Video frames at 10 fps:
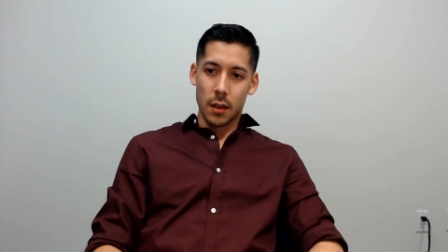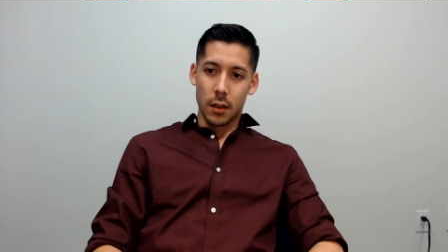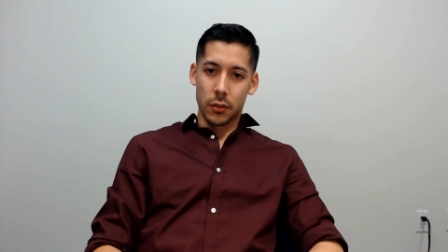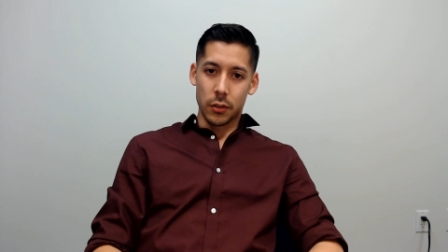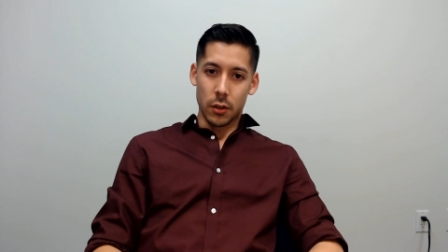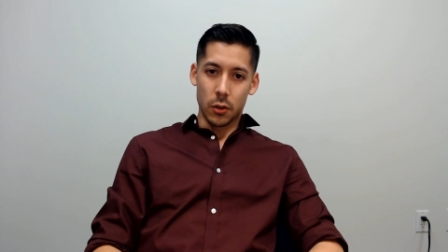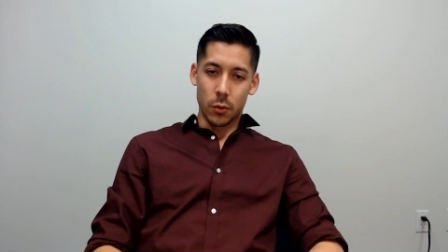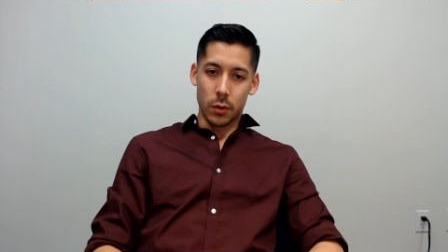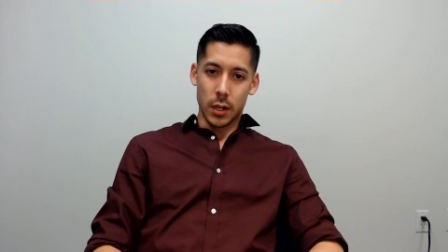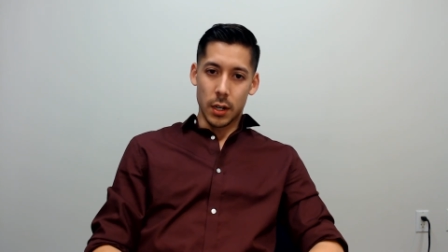
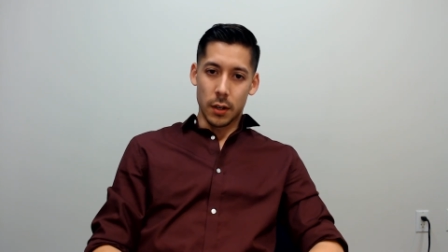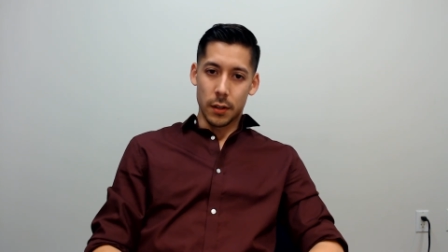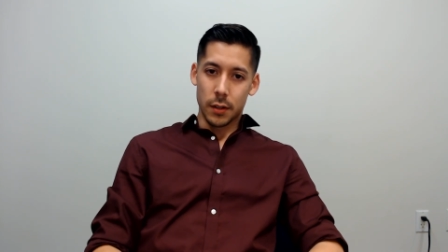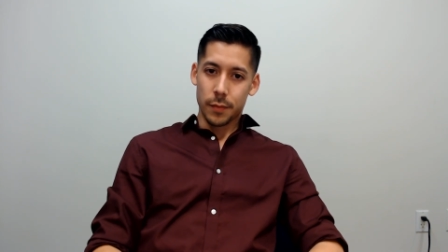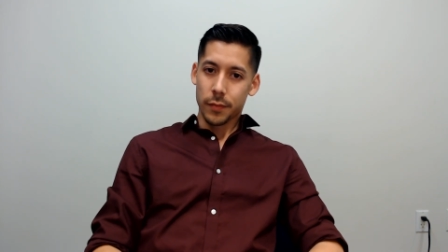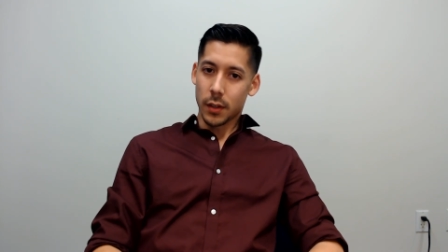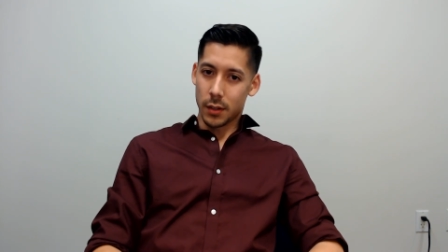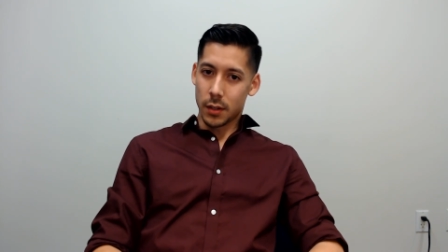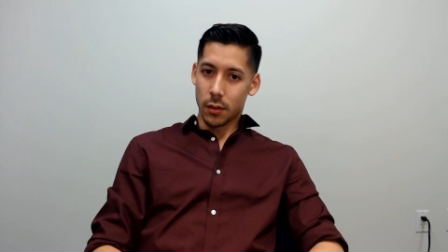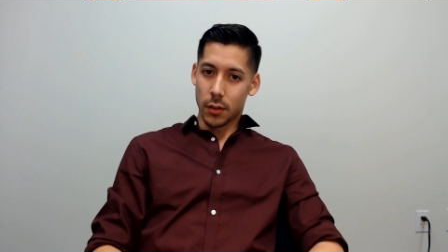So uh,
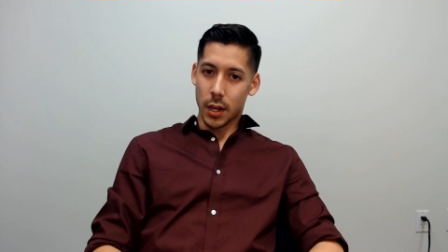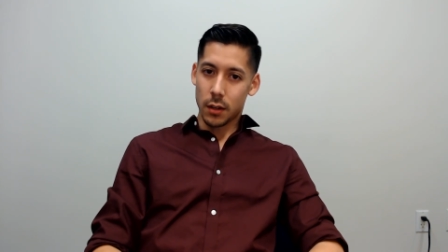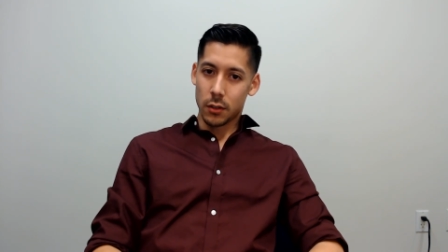until then,